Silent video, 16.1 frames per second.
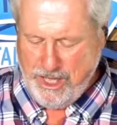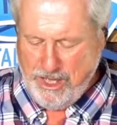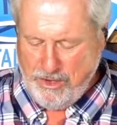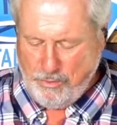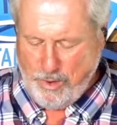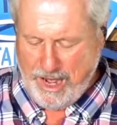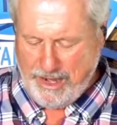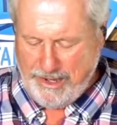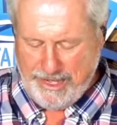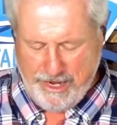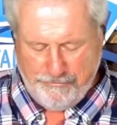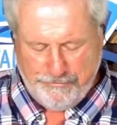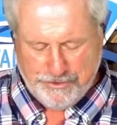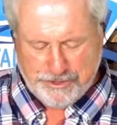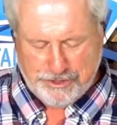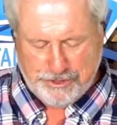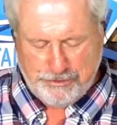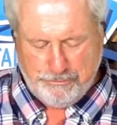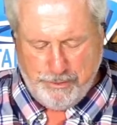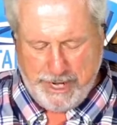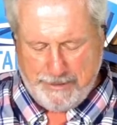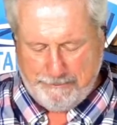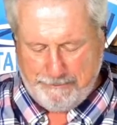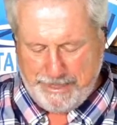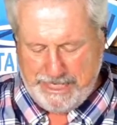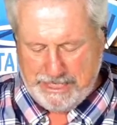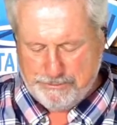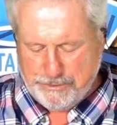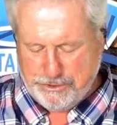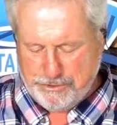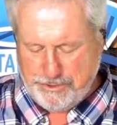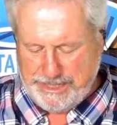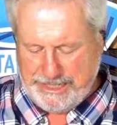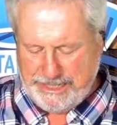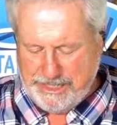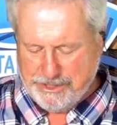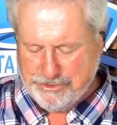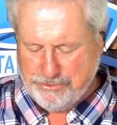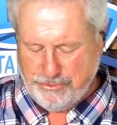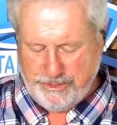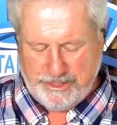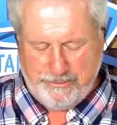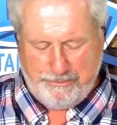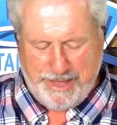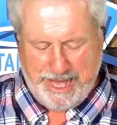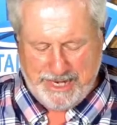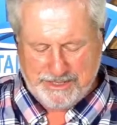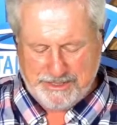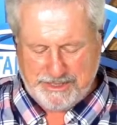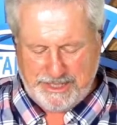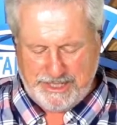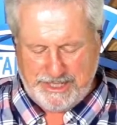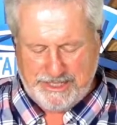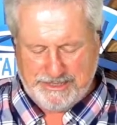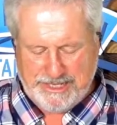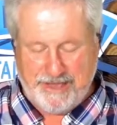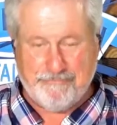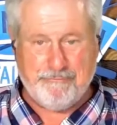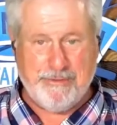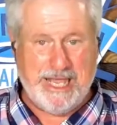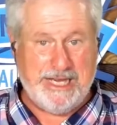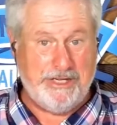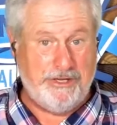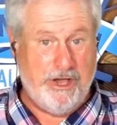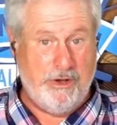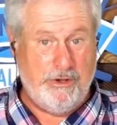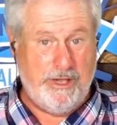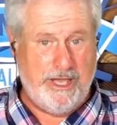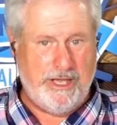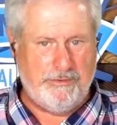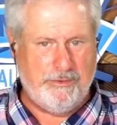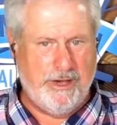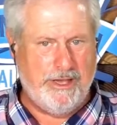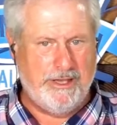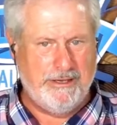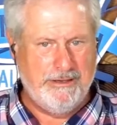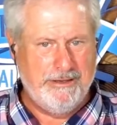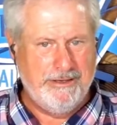while efforts to bring peace between Israel and the Palestinians have made no headway.